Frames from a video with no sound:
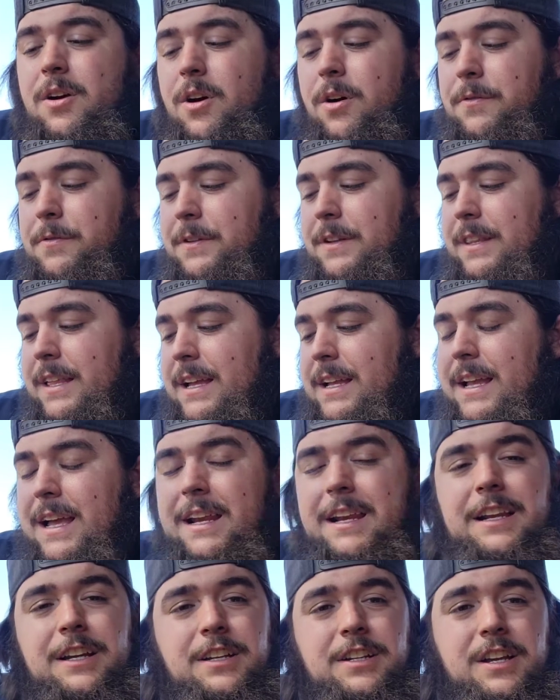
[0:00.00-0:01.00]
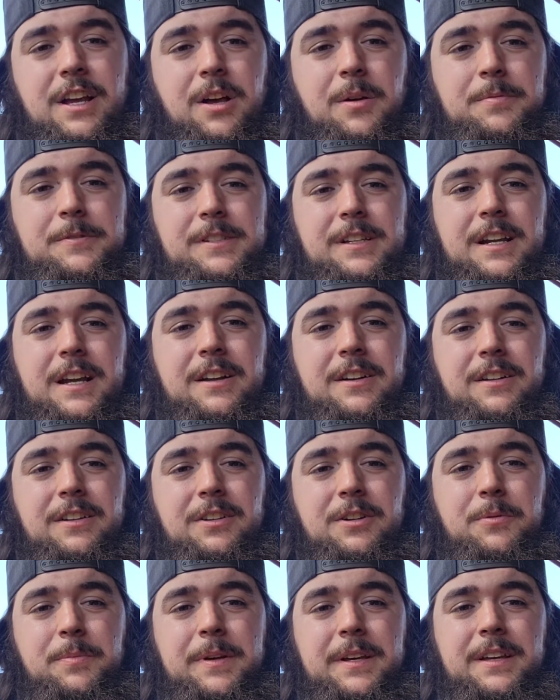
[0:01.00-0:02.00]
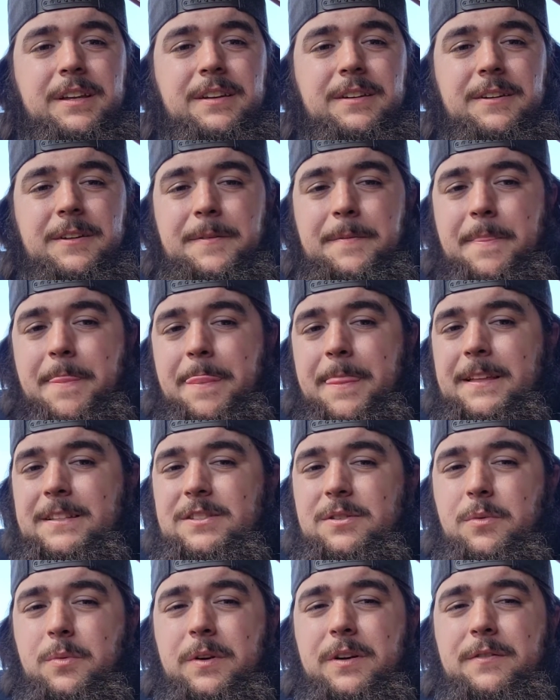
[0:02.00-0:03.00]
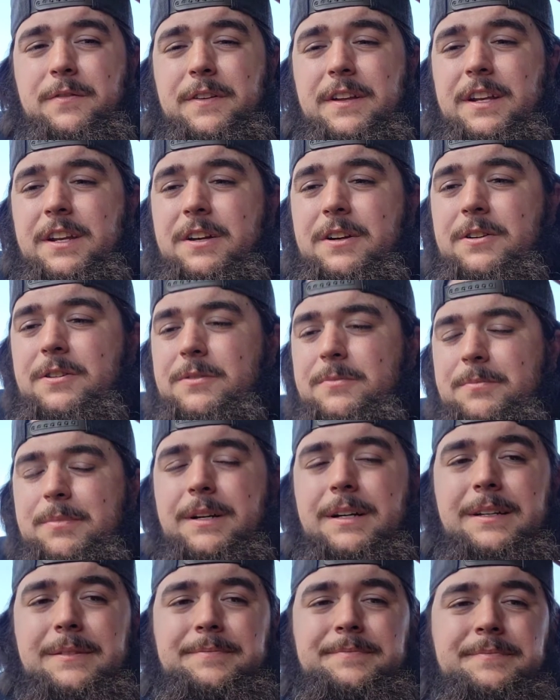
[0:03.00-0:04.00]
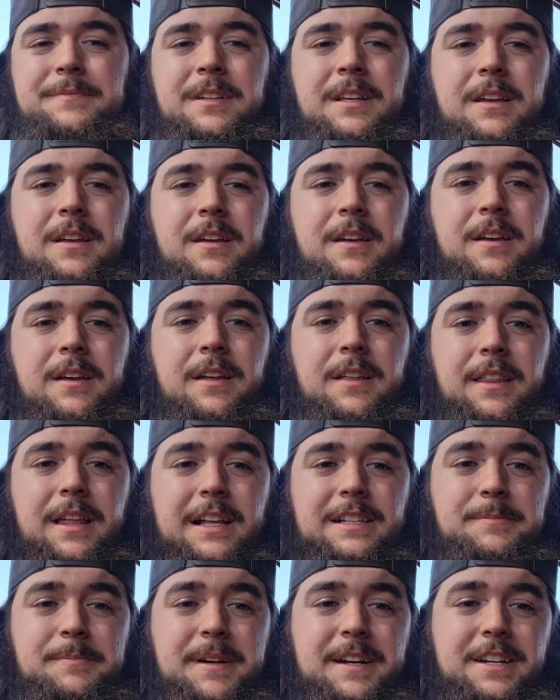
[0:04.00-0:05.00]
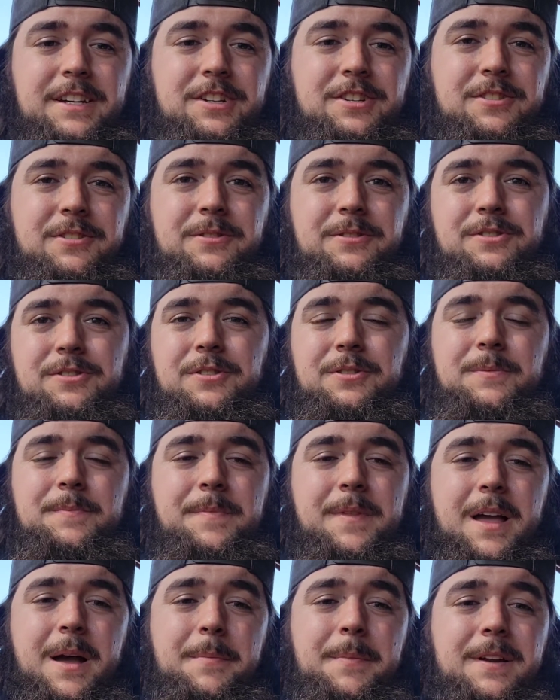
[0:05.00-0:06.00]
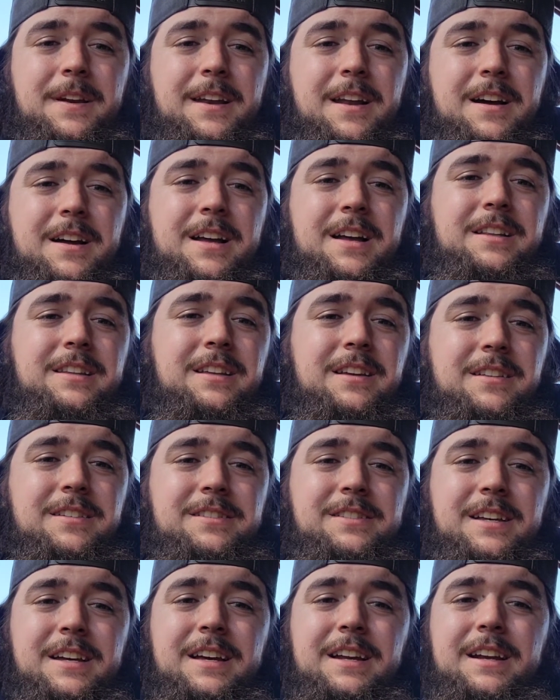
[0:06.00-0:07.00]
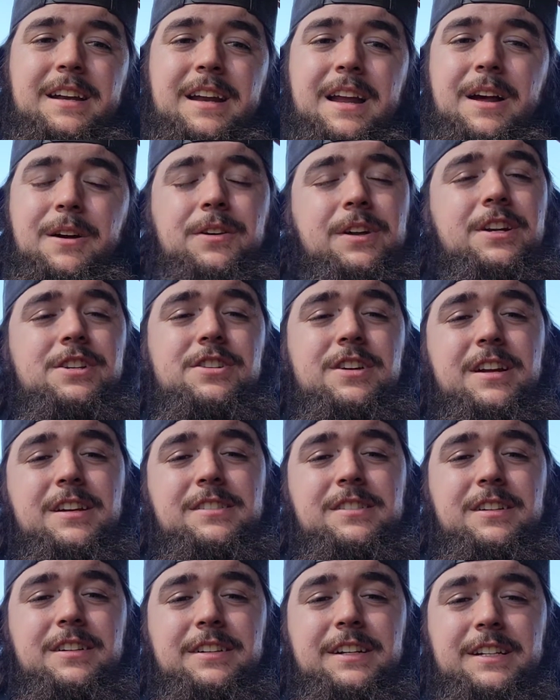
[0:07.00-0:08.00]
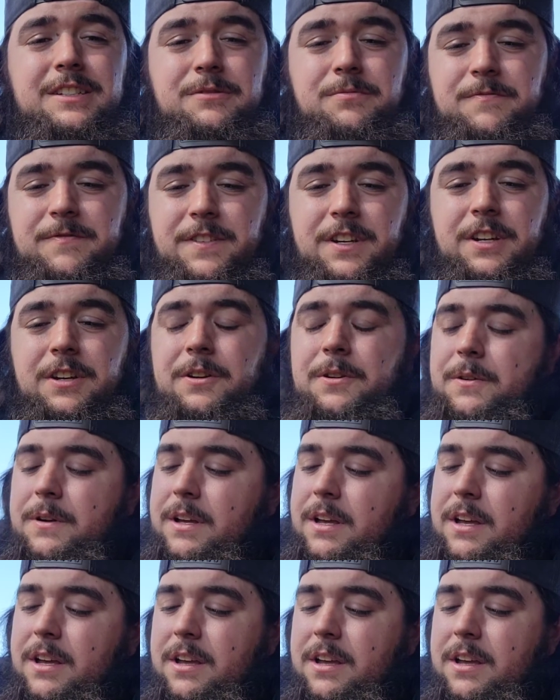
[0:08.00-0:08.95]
hopefully that kind of helps it out a little bit. It's a weird video, but that's my issue. So I'm gonna knock out the other side. I'll catch you guys on the next video.